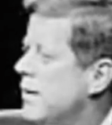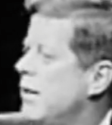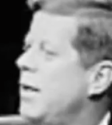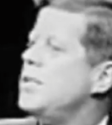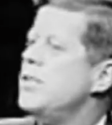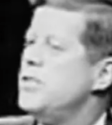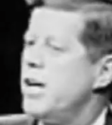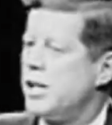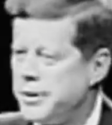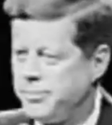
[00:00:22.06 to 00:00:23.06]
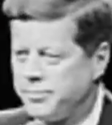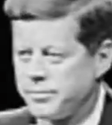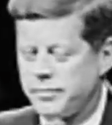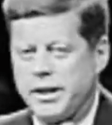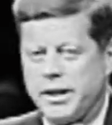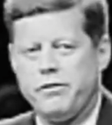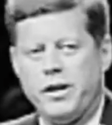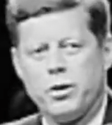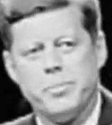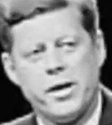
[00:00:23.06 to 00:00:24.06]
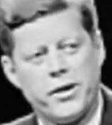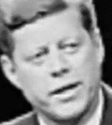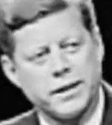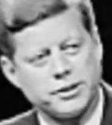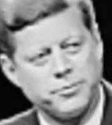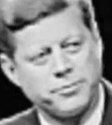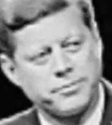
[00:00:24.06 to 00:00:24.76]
ladies and gentlemen, and fellow Americans.